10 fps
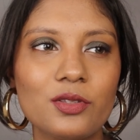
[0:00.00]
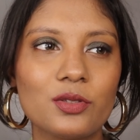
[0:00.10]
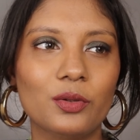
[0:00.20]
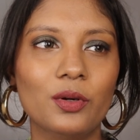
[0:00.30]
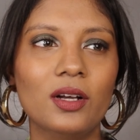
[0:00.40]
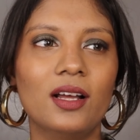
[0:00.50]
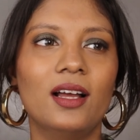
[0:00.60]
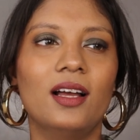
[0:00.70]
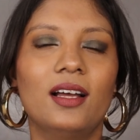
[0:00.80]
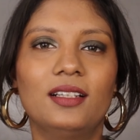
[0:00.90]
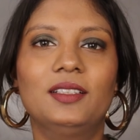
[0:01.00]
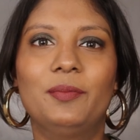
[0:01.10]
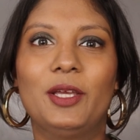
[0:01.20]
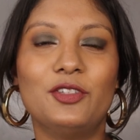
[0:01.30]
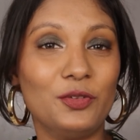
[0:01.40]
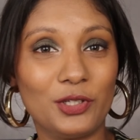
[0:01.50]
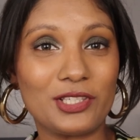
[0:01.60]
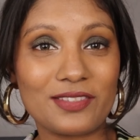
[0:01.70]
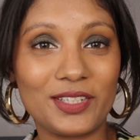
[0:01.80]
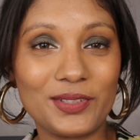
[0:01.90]
So make sure to watch
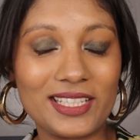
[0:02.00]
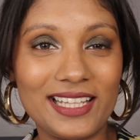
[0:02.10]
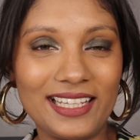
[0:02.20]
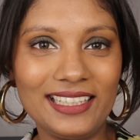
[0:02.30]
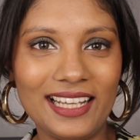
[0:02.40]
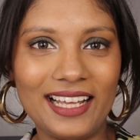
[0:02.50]
this video till the end.